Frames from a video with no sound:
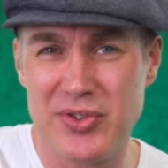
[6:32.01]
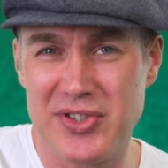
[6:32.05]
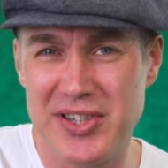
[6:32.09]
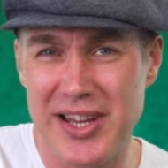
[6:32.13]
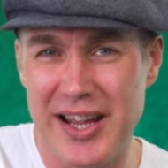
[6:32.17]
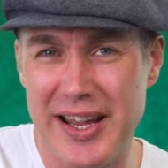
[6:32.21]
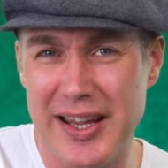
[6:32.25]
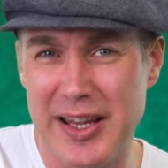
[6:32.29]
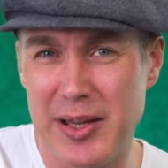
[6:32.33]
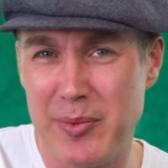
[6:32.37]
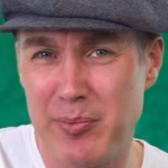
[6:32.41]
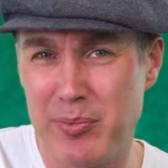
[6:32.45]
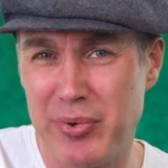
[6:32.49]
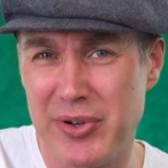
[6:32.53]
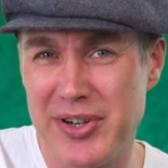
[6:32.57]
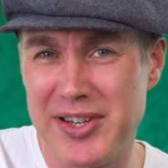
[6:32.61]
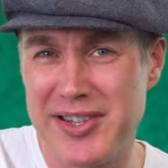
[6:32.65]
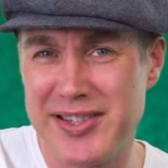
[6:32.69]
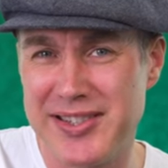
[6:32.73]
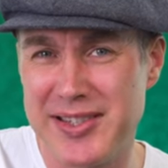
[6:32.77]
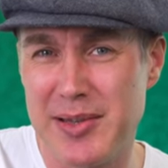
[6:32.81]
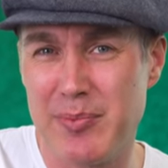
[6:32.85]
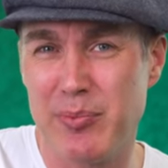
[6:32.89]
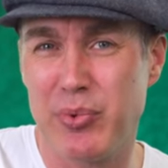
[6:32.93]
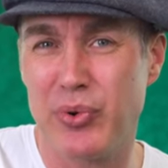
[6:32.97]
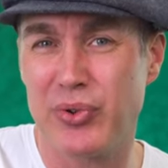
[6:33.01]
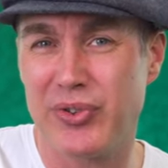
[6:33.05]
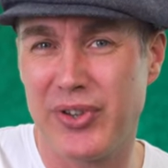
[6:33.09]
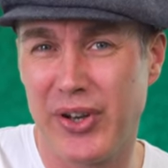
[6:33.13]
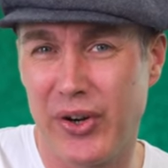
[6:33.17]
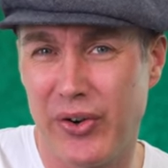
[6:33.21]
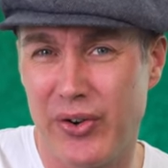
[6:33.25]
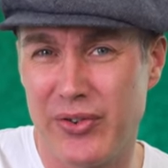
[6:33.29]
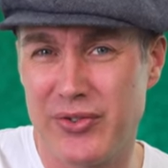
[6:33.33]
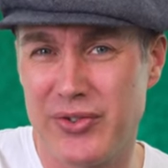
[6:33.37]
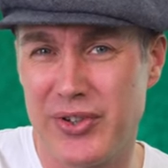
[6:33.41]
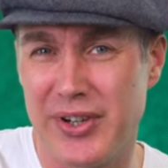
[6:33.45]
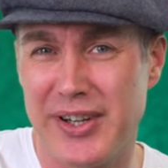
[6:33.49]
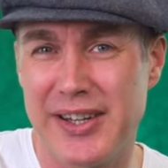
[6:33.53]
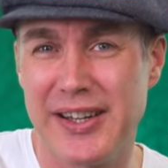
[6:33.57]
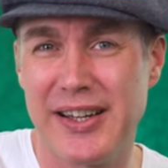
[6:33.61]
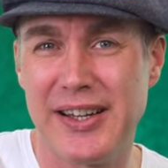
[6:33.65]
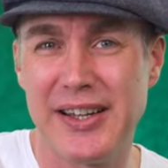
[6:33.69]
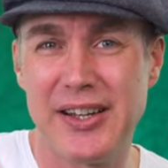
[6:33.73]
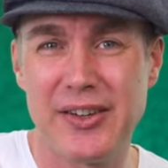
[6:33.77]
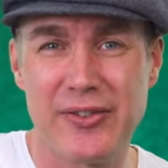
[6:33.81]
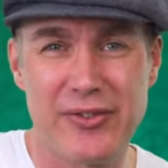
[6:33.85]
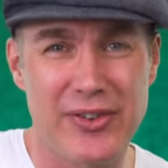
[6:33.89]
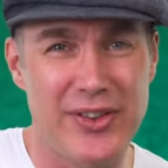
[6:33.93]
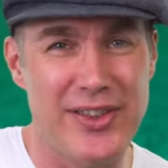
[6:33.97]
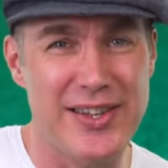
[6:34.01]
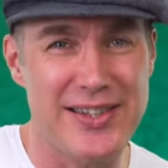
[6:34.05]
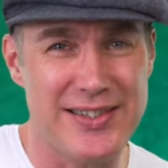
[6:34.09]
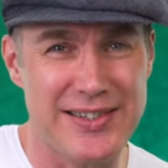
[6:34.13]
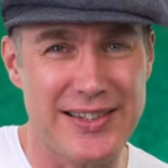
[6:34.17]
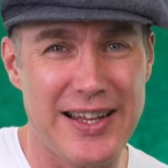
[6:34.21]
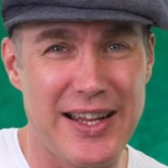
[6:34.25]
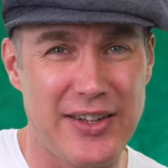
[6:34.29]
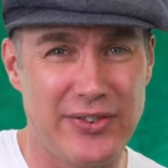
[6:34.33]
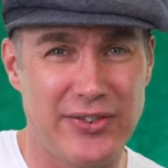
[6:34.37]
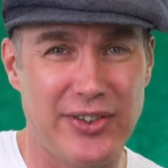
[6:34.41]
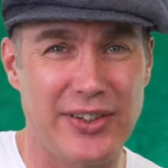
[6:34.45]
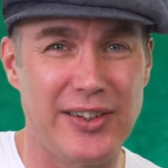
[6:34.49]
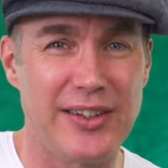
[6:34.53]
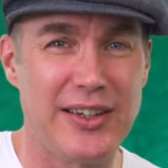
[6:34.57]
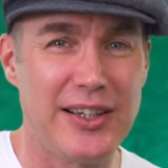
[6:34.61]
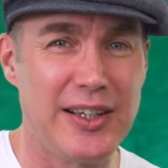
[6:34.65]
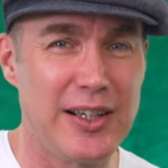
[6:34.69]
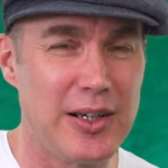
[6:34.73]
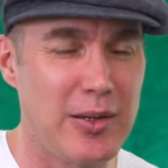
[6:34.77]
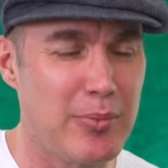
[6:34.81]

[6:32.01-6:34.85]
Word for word: staying in pretty simple territory for this lesson,